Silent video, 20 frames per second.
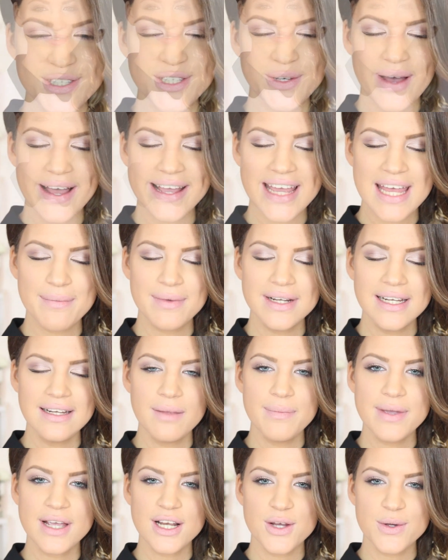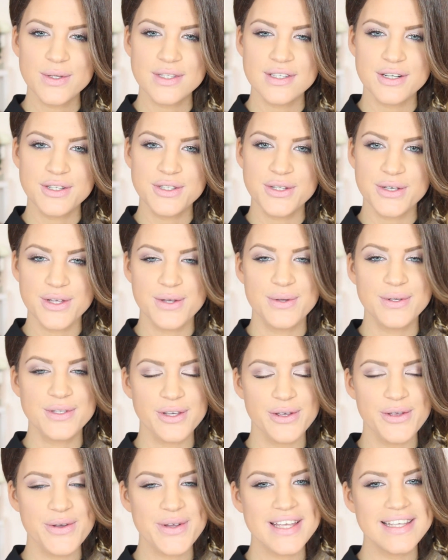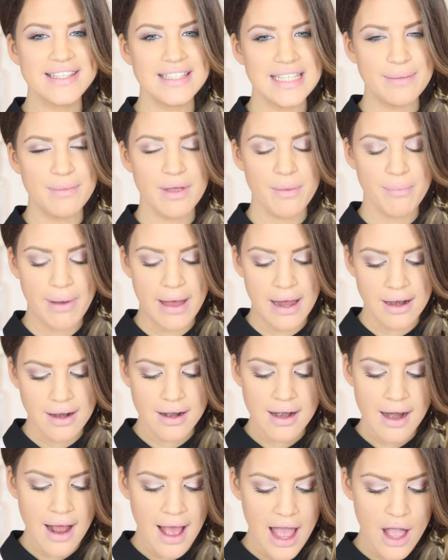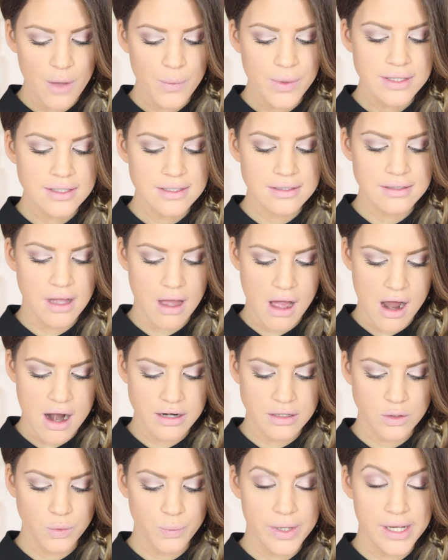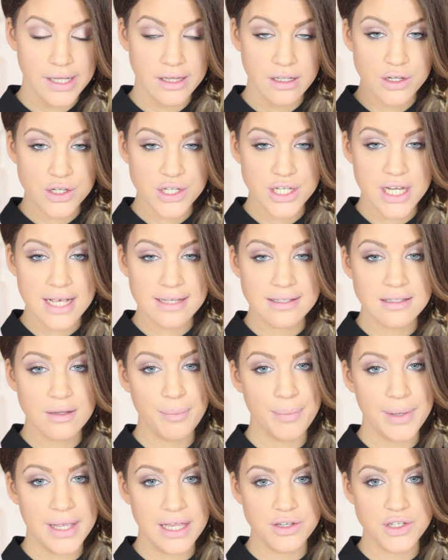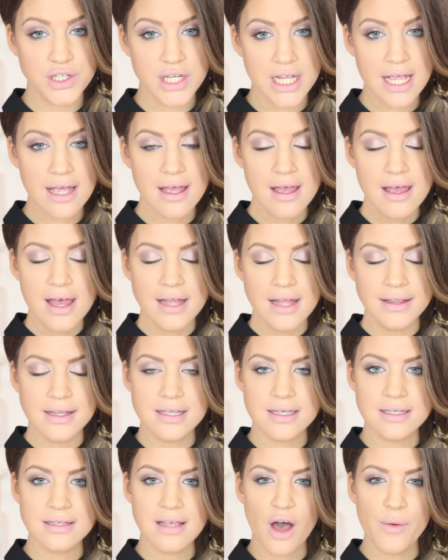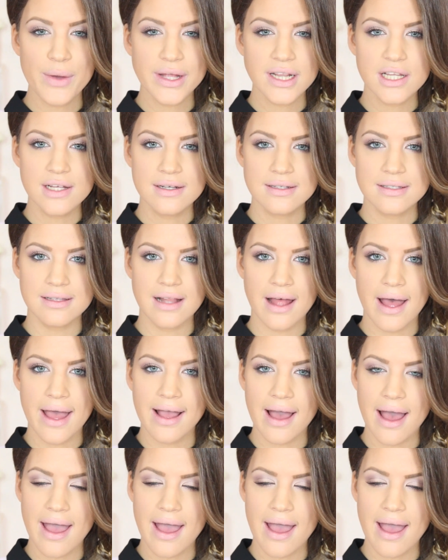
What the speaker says: So I came a little bit closer to you so you can see me better. I will start with just Peachy. This is how it looks like.